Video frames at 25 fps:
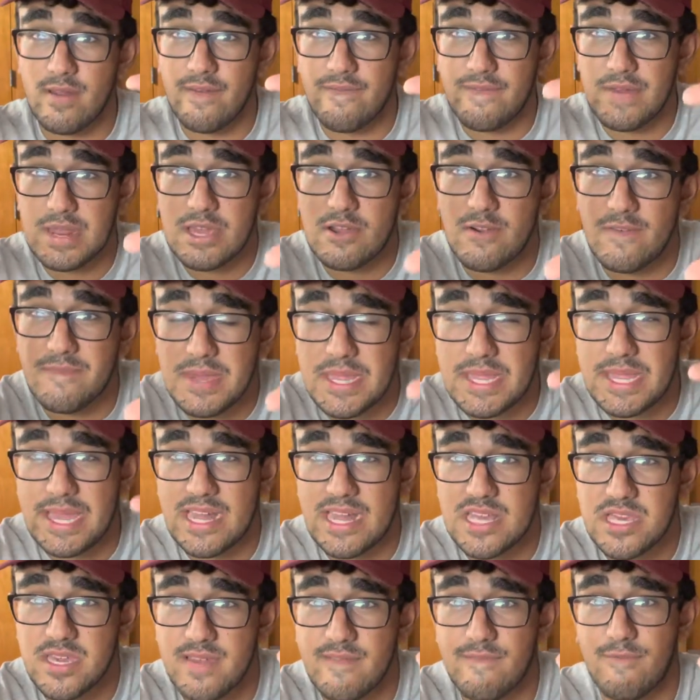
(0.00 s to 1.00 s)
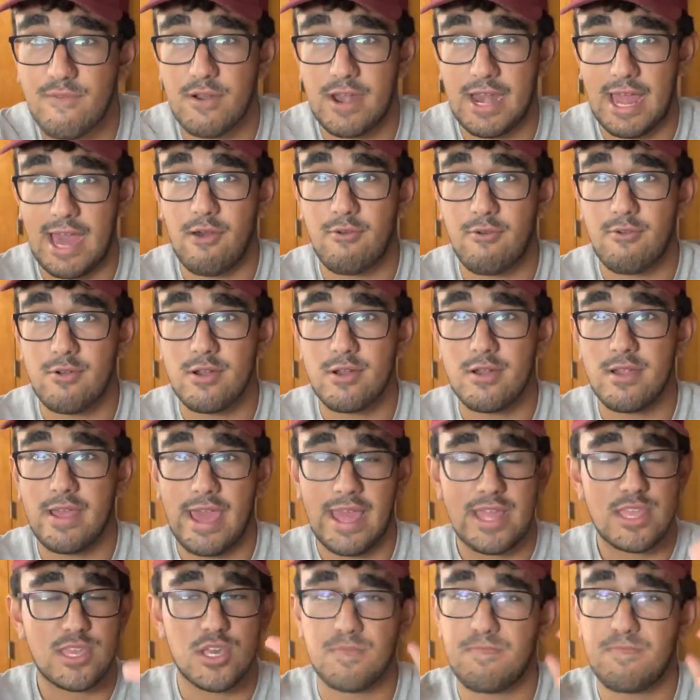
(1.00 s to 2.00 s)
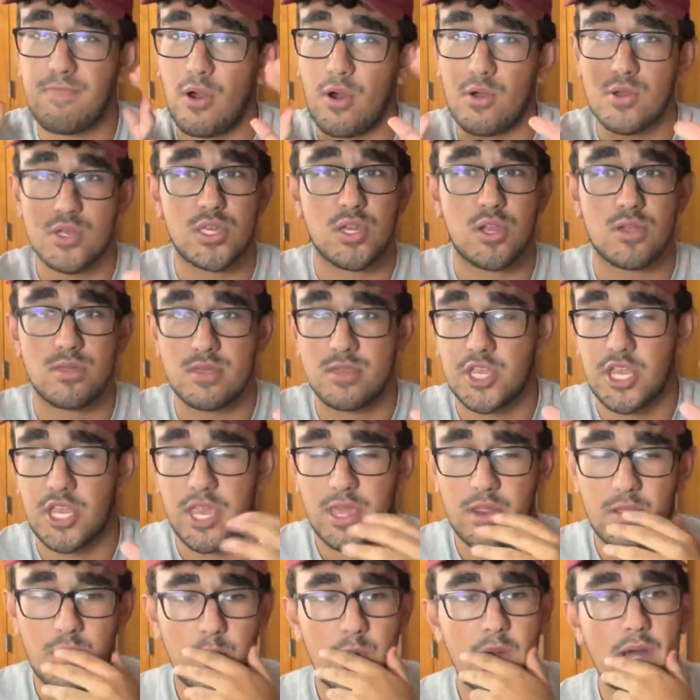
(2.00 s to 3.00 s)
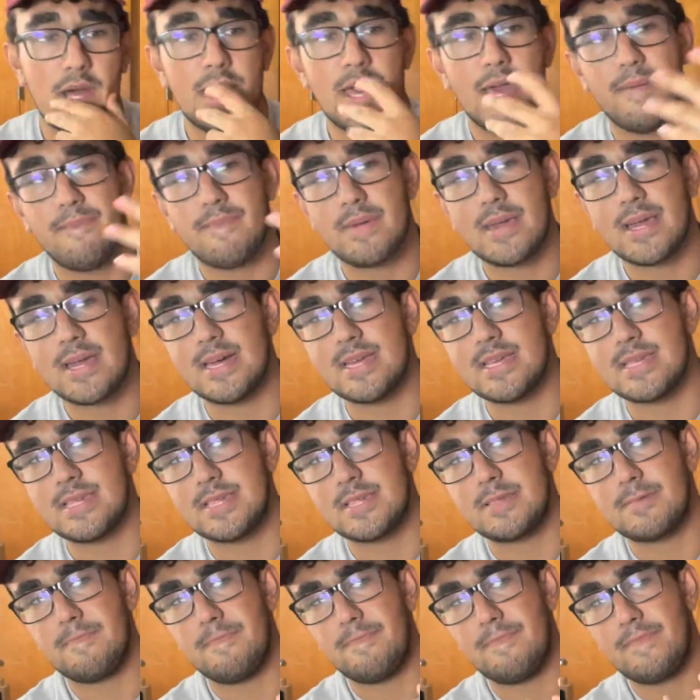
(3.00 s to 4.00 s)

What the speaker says: a video of me dancing for an hour and just post it on the channel, because